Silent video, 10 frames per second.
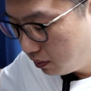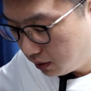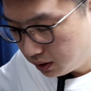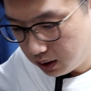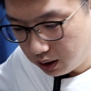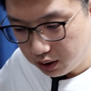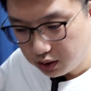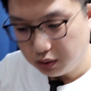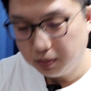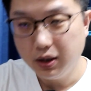
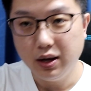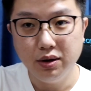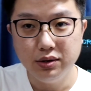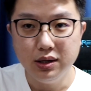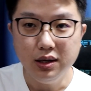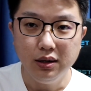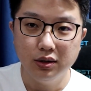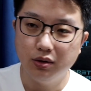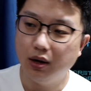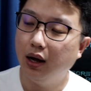Viscaria Super ALC.
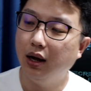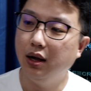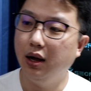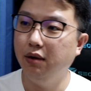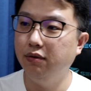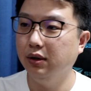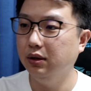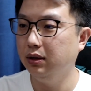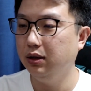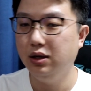So I have
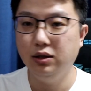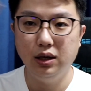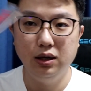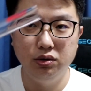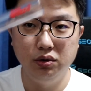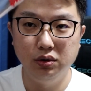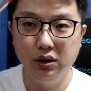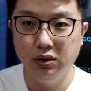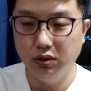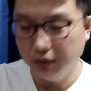a DHS
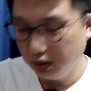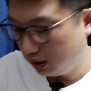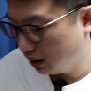roller over